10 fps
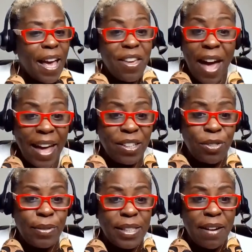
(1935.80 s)
And your
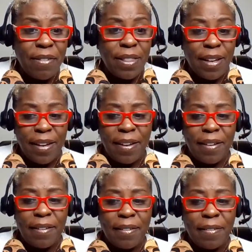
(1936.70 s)
attitude is everything.
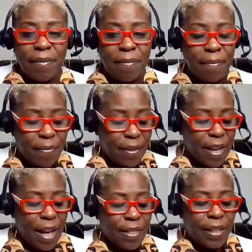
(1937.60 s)

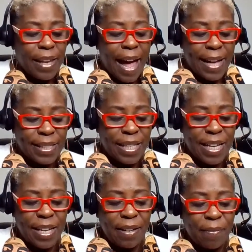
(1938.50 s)
The last
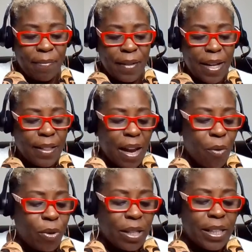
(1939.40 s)
thing that I
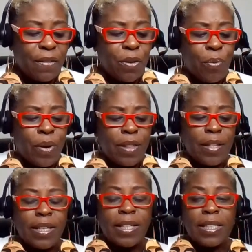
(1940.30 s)
want to leave you
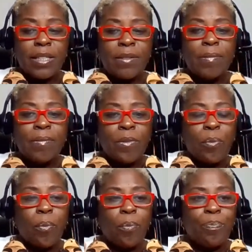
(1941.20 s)
with is,
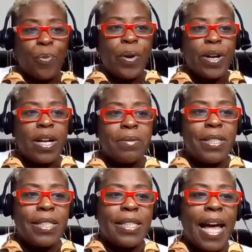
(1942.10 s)
where it comes
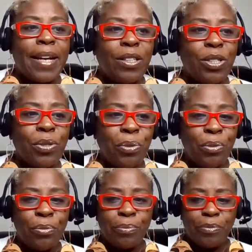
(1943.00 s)
to this
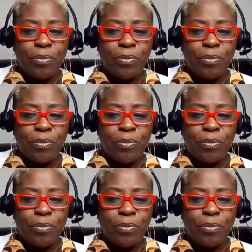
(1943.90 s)
attitude,